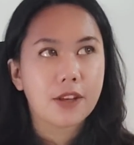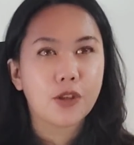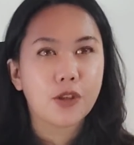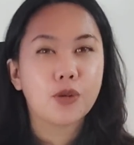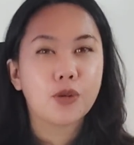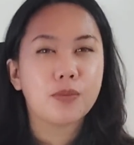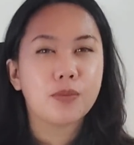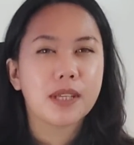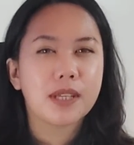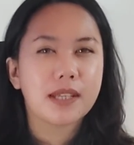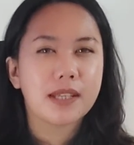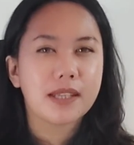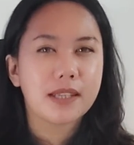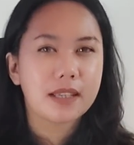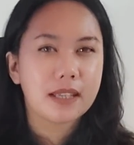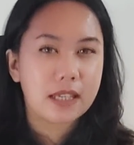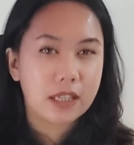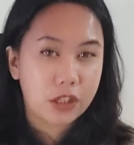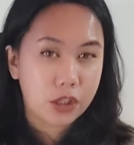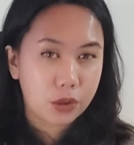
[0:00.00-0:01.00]

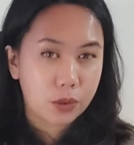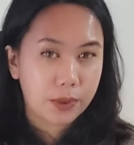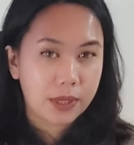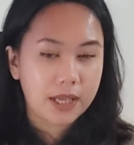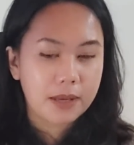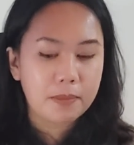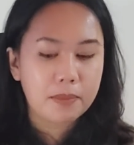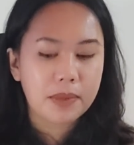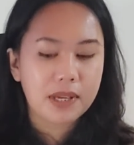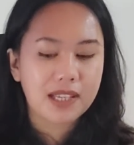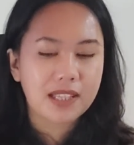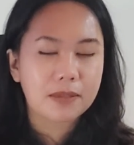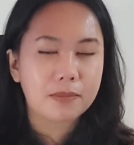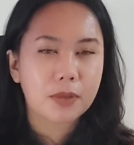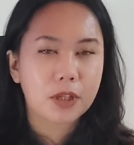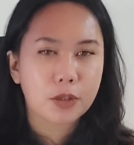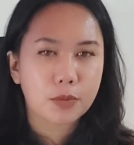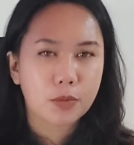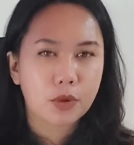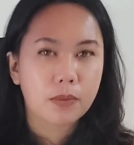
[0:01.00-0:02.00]
human doing, but
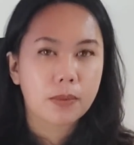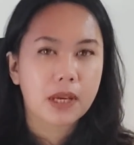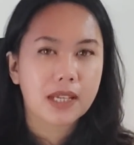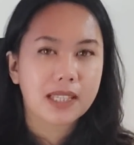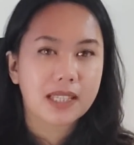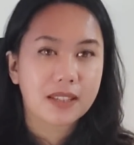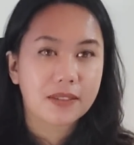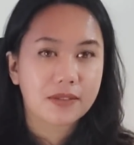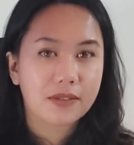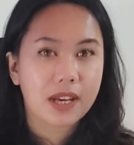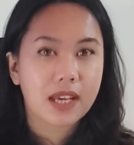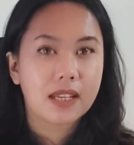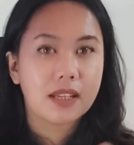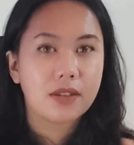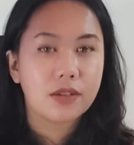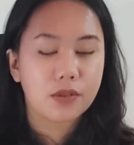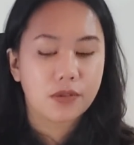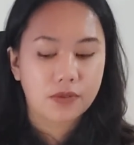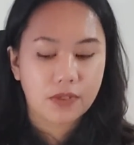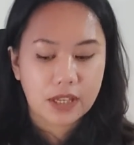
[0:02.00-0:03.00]
it's much more about
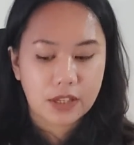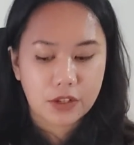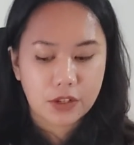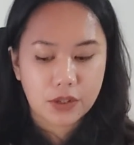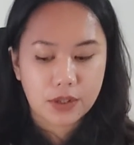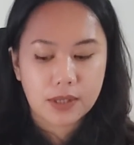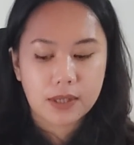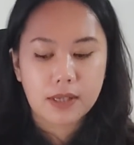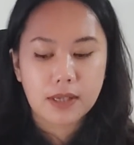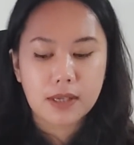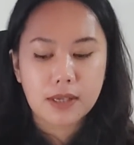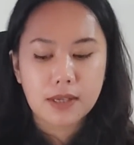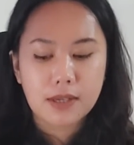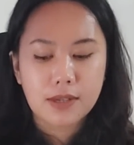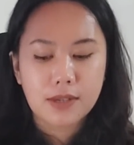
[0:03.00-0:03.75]
divine intervention.